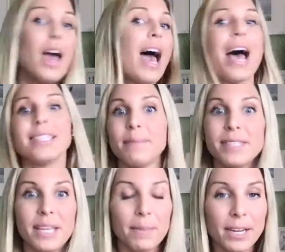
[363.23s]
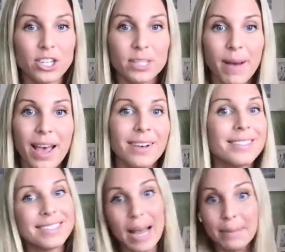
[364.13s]
ask them to see your picture, smile,
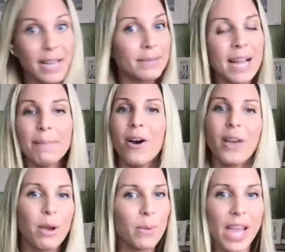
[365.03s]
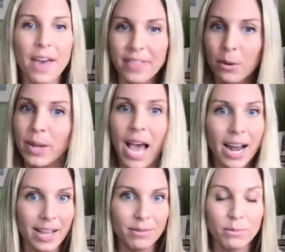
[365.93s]
snap, snap, snap. Okay, we got
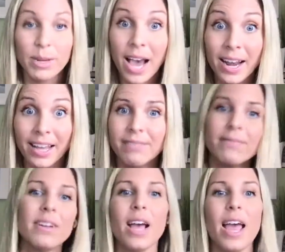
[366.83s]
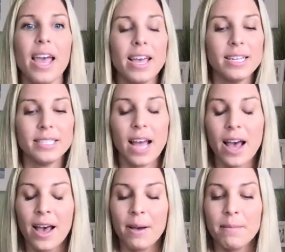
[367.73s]
it. We got it. And
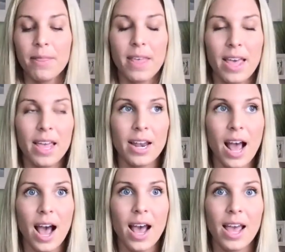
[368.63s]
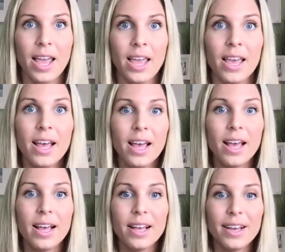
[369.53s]
then I
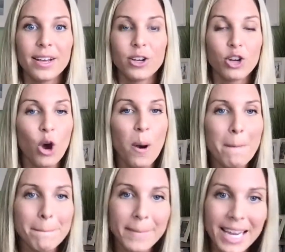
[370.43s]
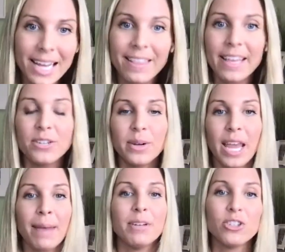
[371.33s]
go immediately into a
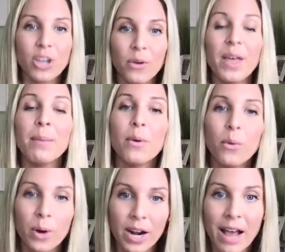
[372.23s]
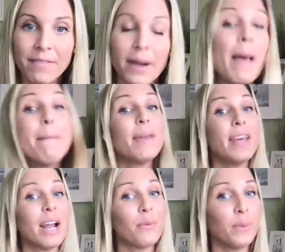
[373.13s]
game to show them we're going to have fun. But
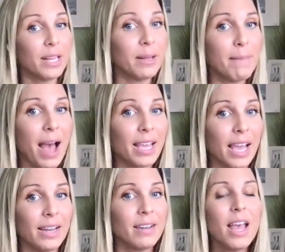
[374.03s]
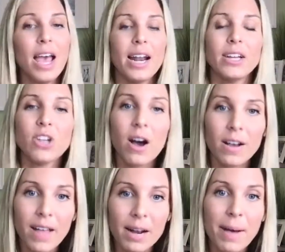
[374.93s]
then I reel them back in. And I talk a
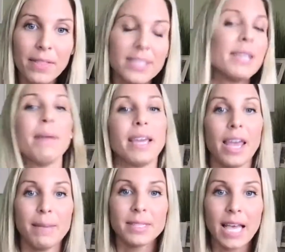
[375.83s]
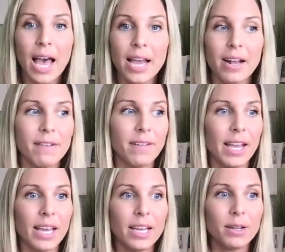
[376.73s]
lot about this in my games guide of
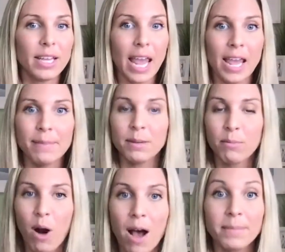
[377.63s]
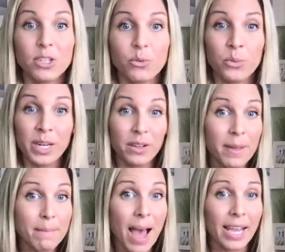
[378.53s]
like games and prompts to reel
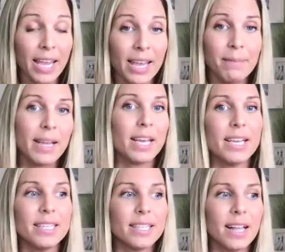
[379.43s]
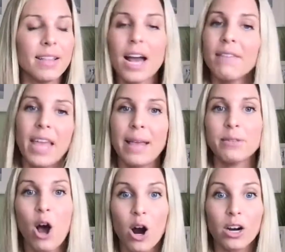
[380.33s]
them back in because a lot of games
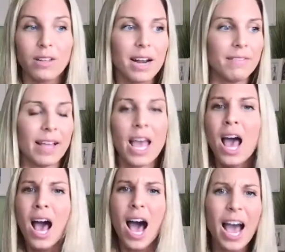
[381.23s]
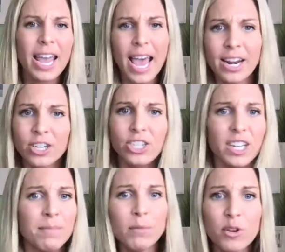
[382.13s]
are a lot of like high energy
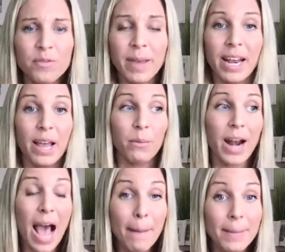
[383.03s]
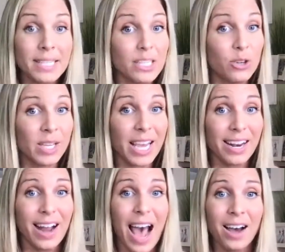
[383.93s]
movement. And what happens is you can
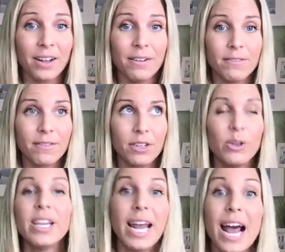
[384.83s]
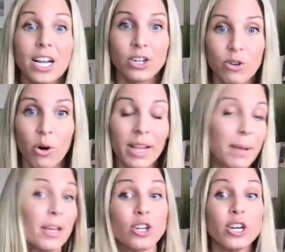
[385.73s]
get out of control. It
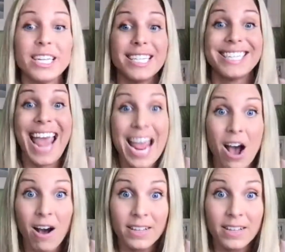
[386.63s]
can turn into chaos.